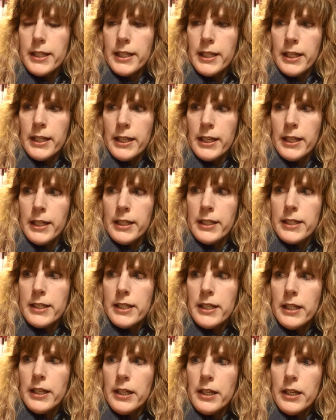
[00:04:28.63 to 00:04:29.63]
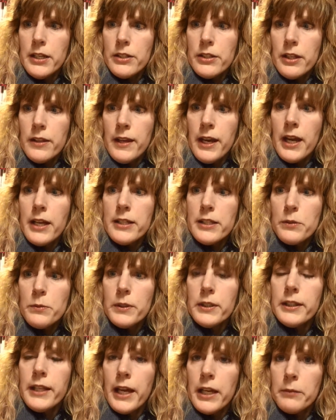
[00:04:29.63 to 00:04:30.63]
And so that's
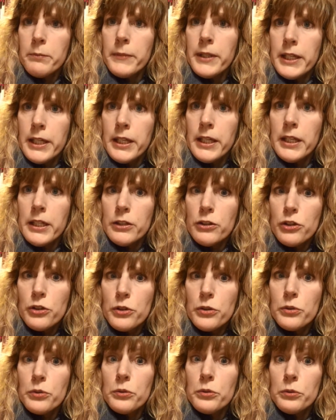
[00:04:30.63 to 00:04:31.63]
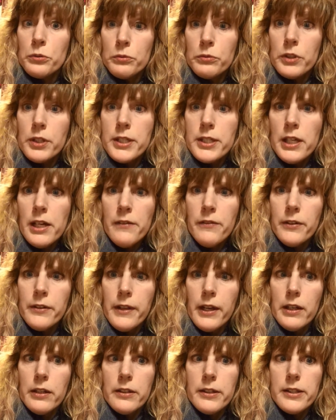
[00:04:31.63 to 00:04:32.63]
what led me to discover the
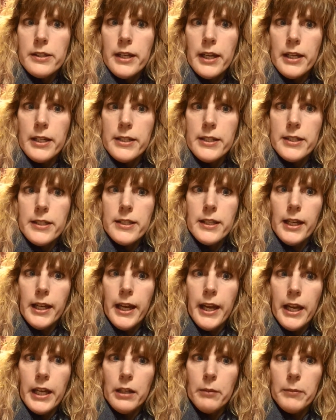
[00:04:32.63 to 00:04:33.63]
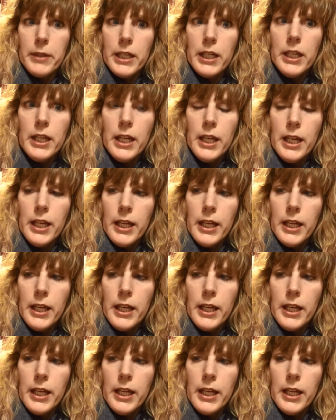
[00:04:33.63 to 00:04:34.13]
Health Sciences Academy